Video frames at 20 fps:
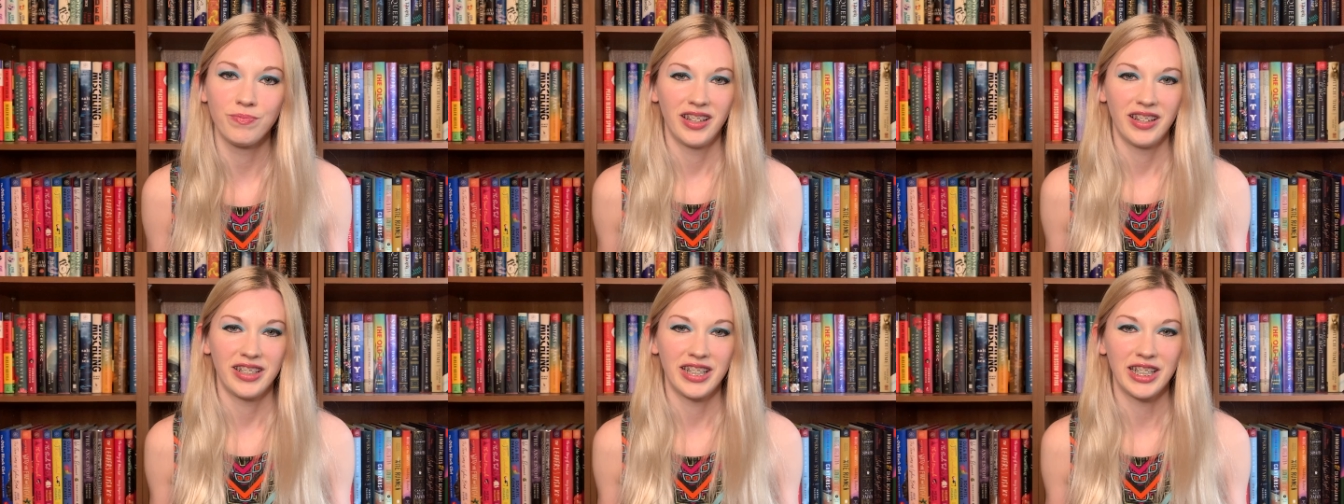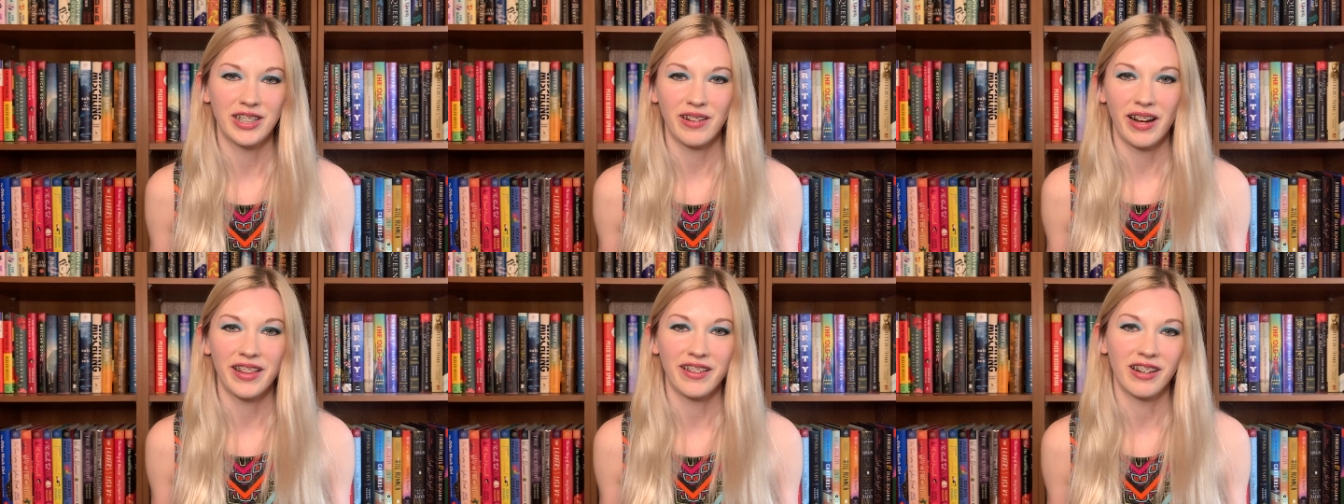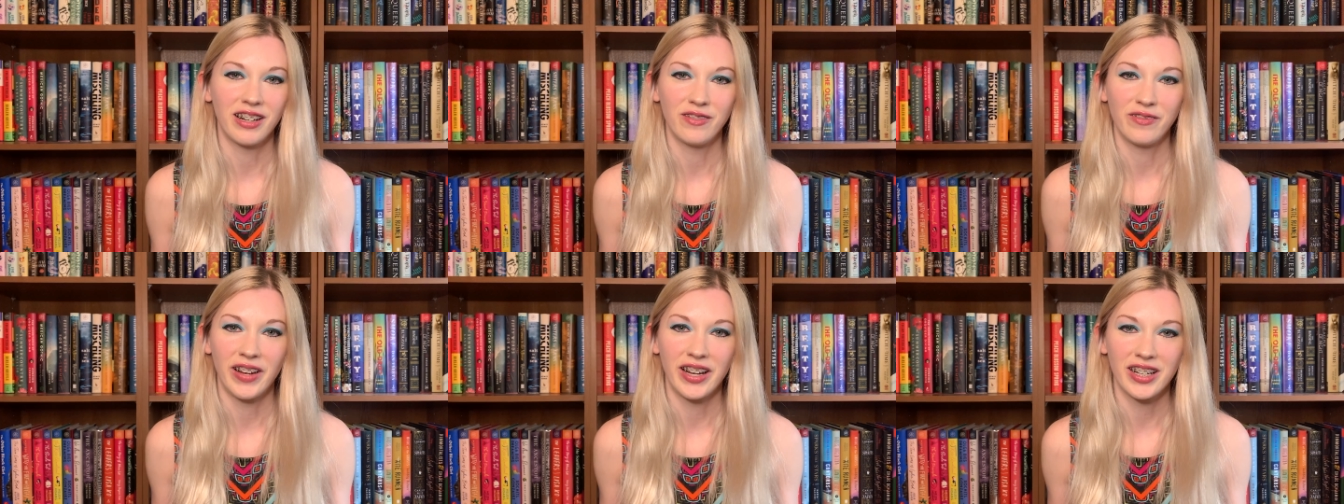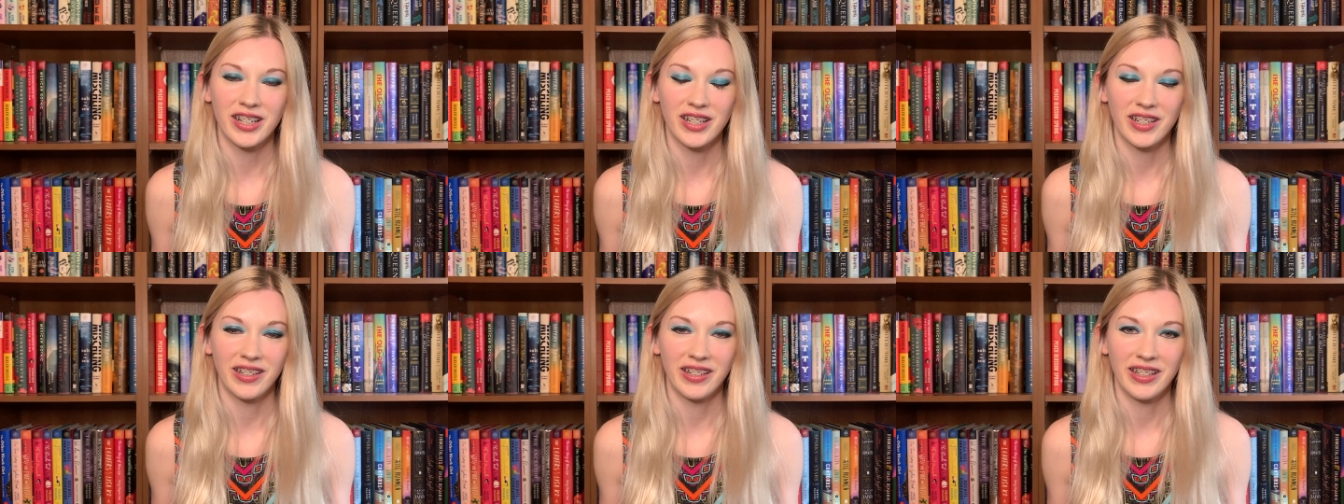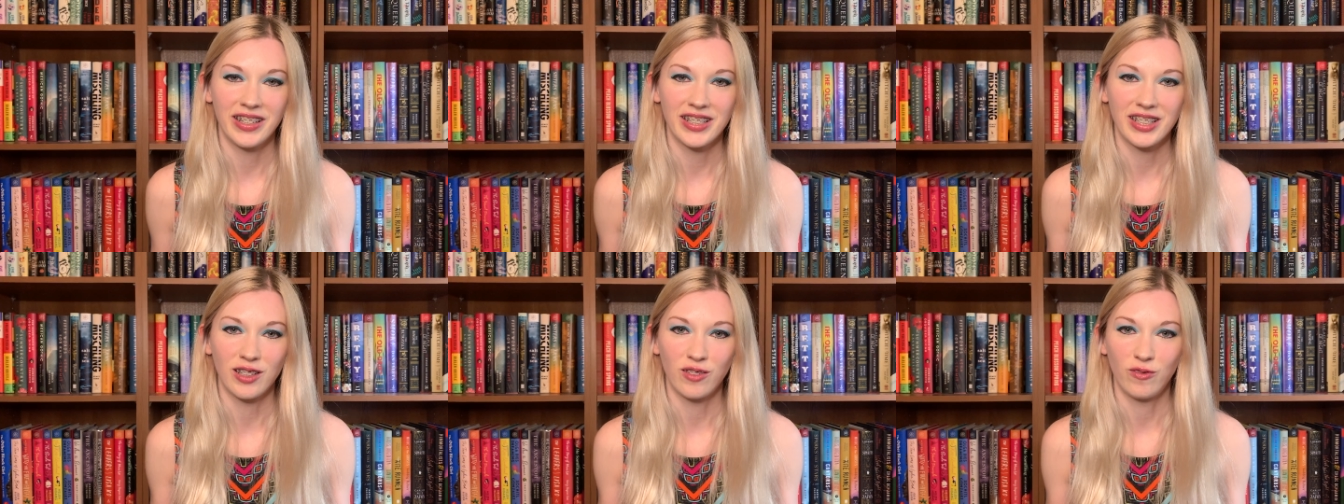She's rather
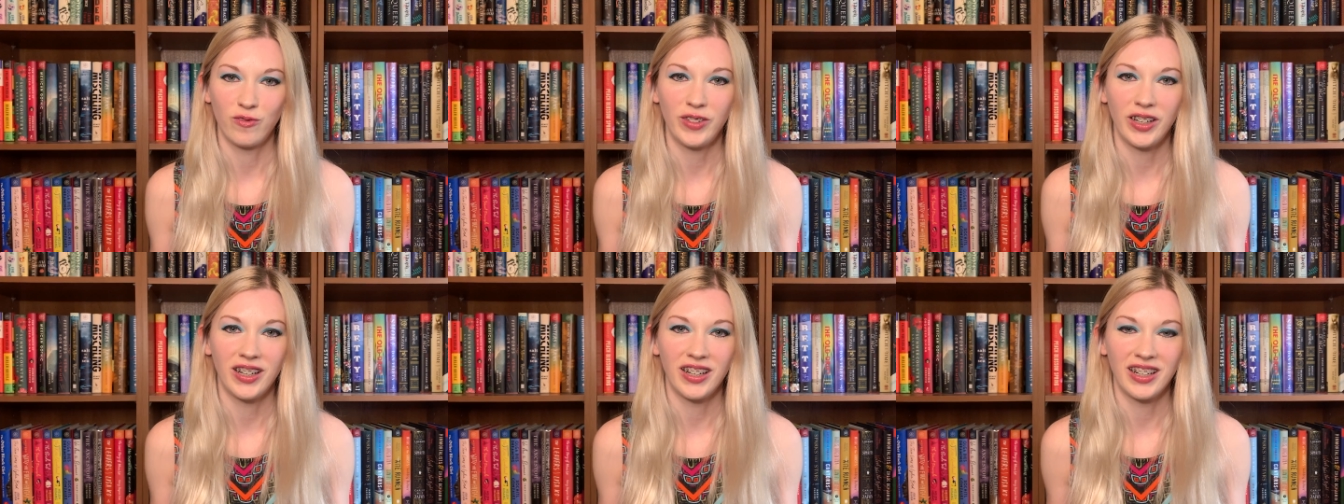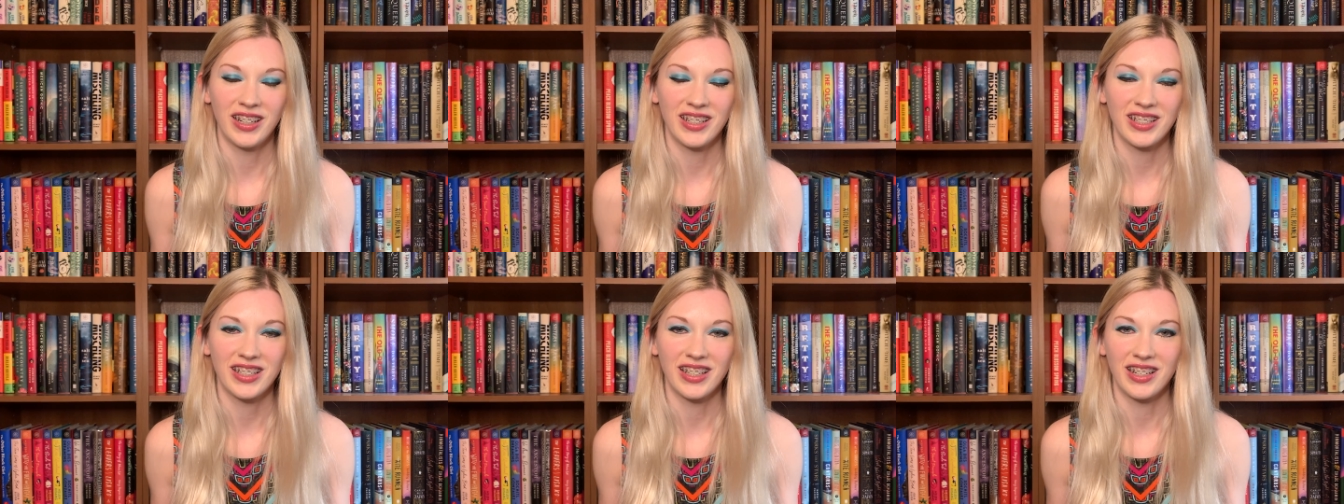adventurous and fierce,